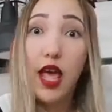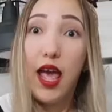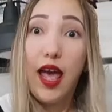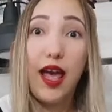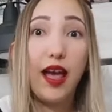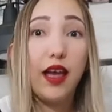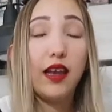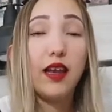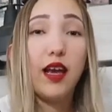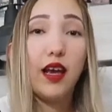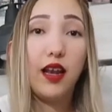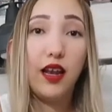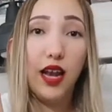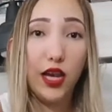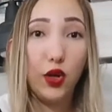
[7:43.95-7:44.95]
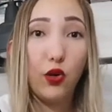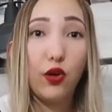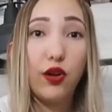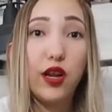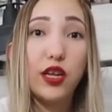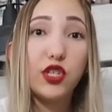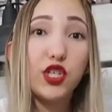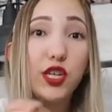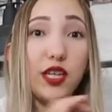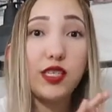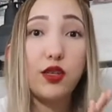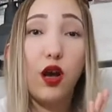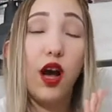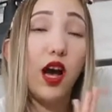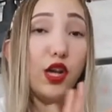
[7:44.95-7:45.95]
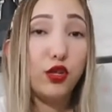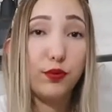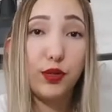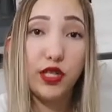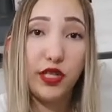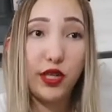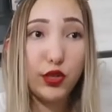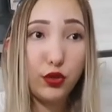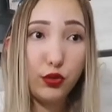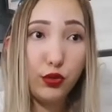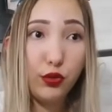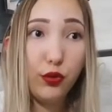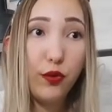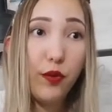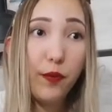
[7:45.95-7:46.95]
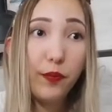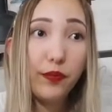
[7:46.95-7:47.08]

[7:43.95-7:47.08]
And La Llorona, she is 100% true,